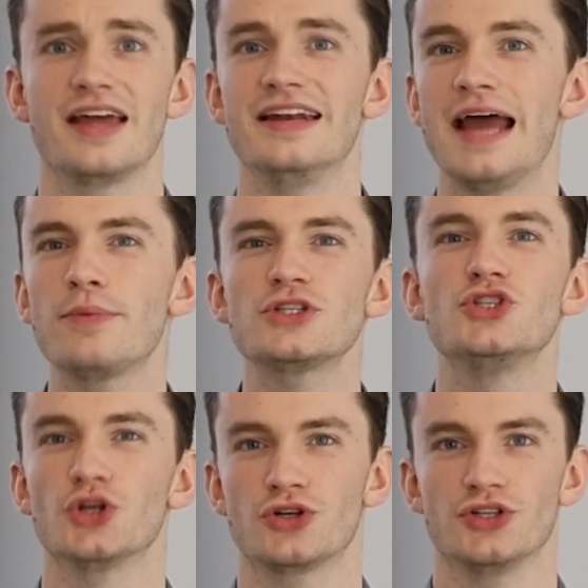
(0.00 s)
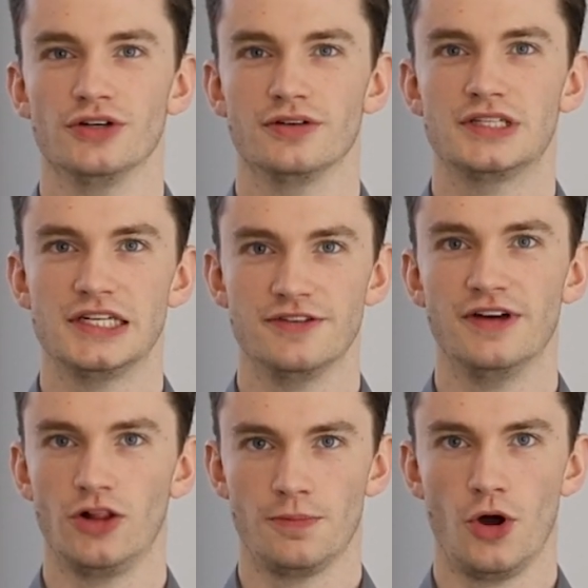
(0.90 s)
Now it's your turn to
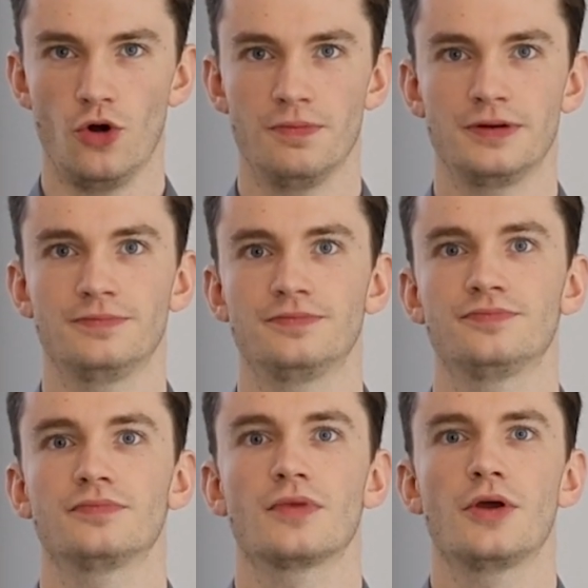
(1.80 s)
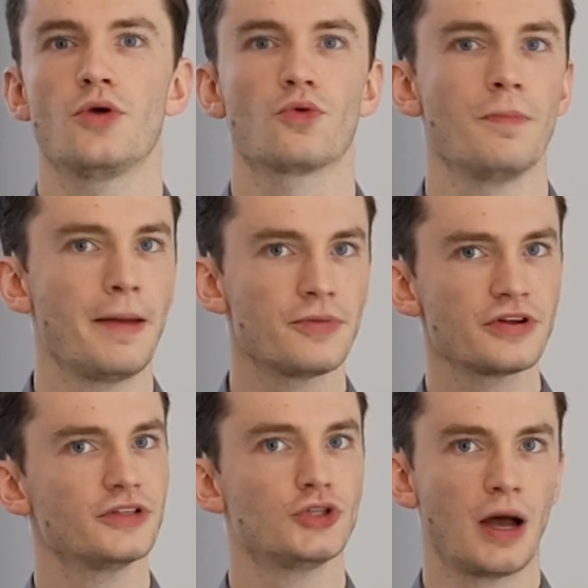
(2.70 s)
develop hope.
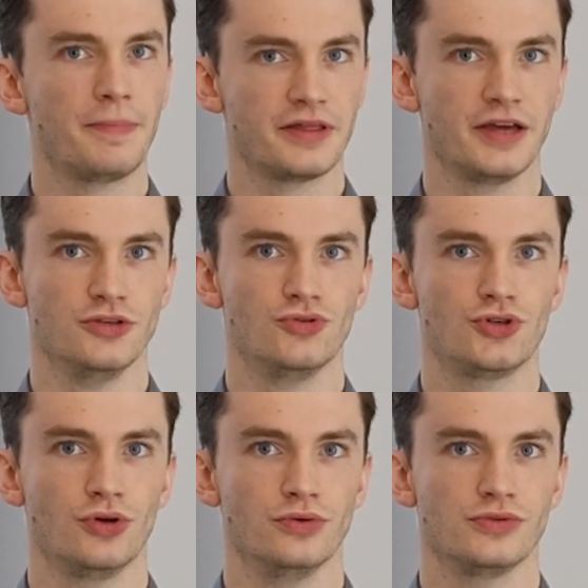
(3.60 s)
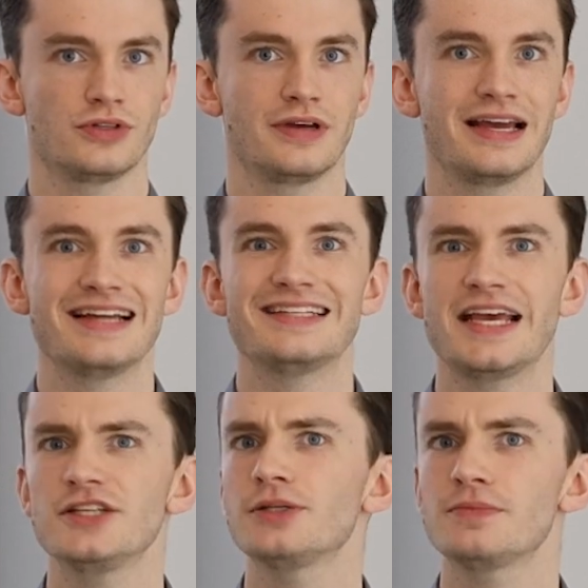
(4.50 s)
Remembering the topic that you chose,
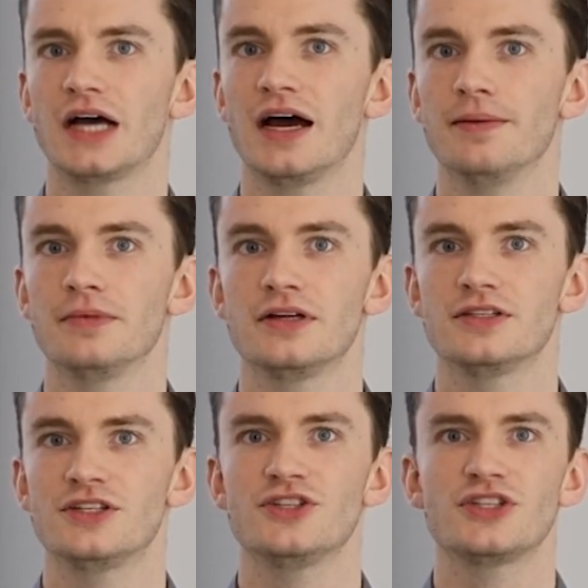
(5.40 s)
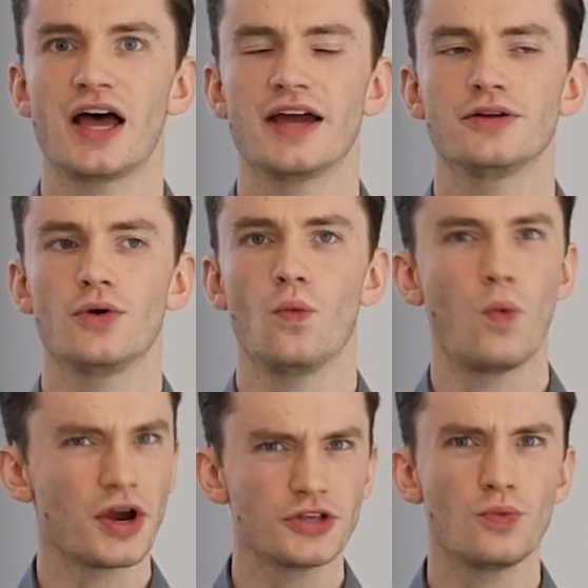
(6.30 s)
take some time to decide
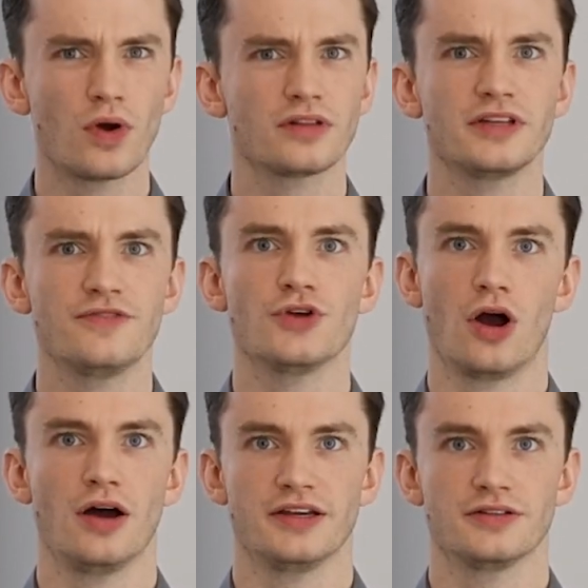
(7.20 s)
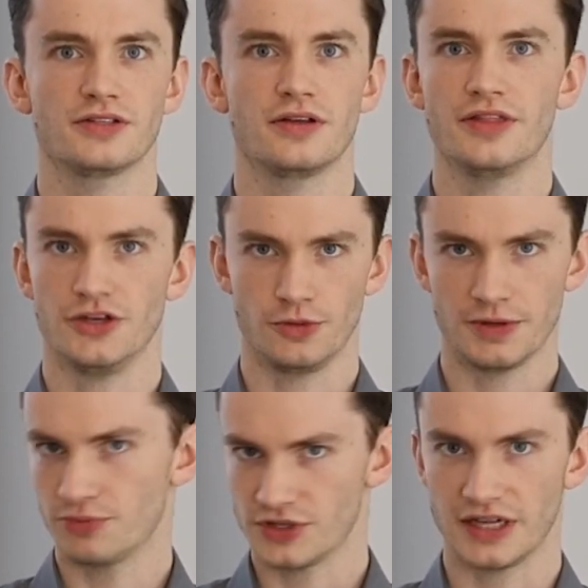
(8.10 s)
where you want to leave your audience that you'll be
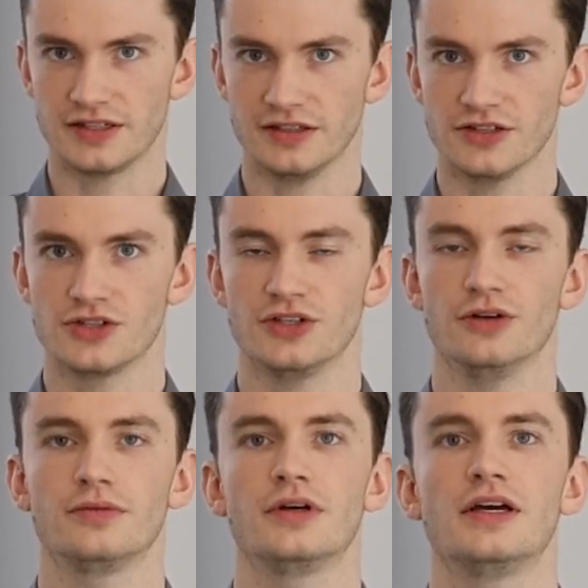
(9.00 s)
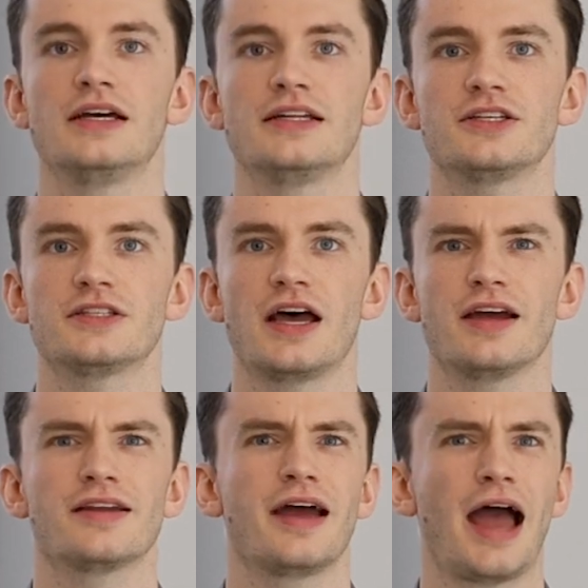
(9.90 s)
presenting this to.
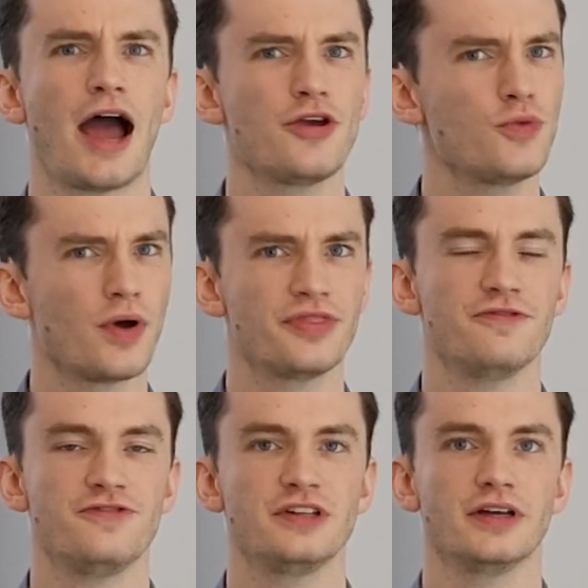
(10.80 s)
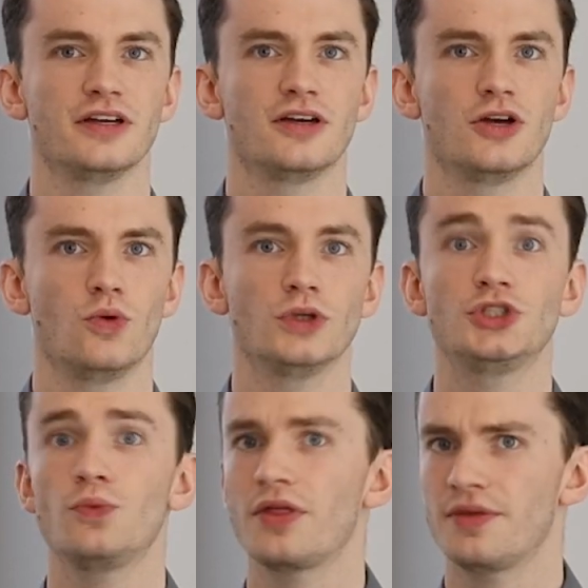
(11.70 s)
Decide how you want them feeling, what
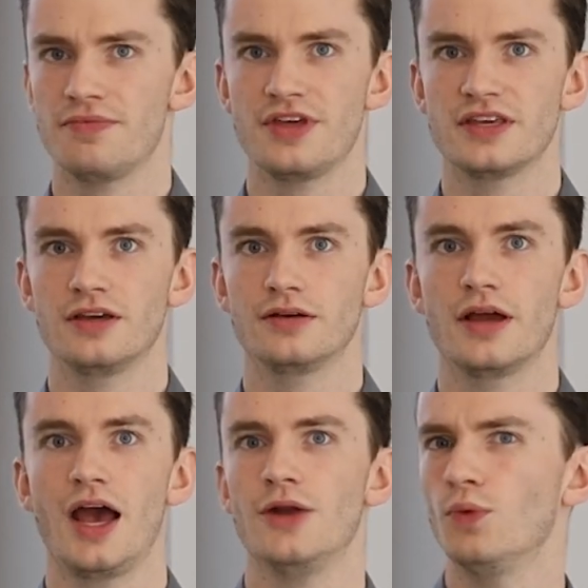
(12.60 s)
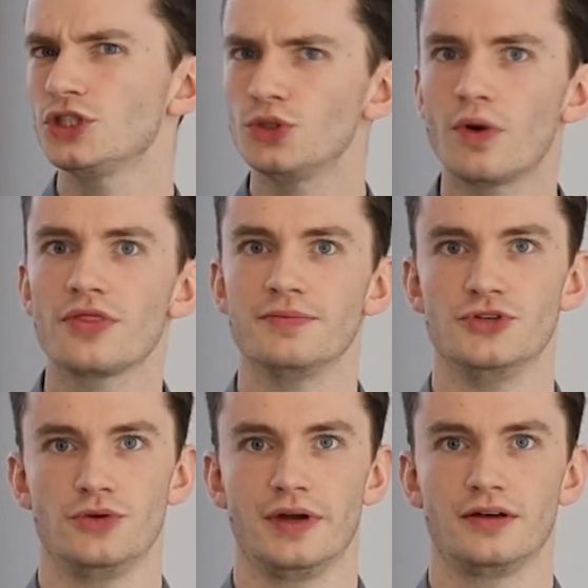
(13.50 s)
you want them thinking, and what you want them
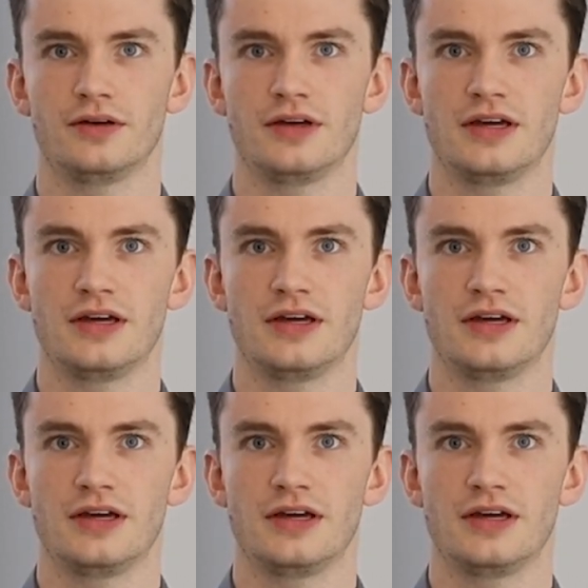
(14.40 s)
doing.